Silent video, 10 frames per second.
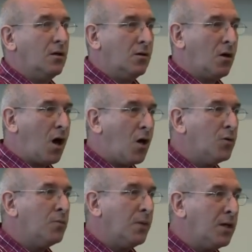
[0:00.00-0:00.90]
How are
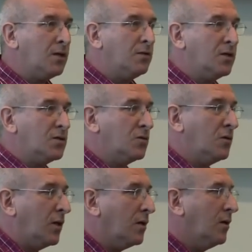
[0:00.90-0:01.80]
we making things
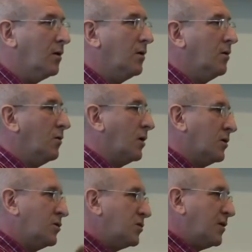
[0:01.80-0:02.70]
today?
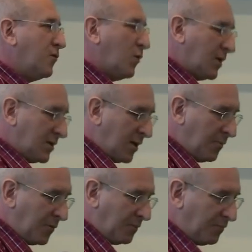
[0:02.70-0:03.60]
I'll just give you one
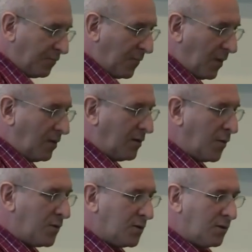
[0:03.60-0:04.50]
example.
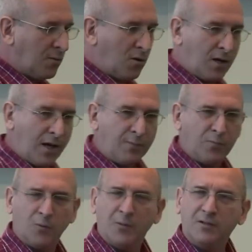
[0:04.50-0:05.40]
There is a light
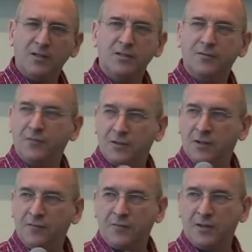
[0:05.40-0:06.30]
bulb, I think it's in
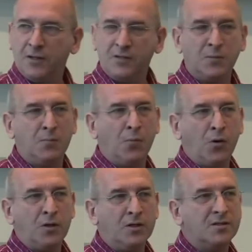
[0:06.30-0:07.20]
Philadelphia, that has been
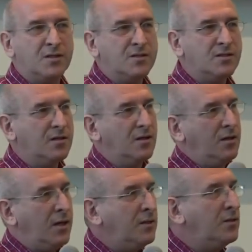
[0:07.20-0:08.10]
burning since
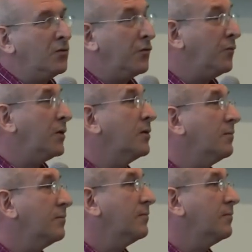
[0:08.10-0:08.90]
1903.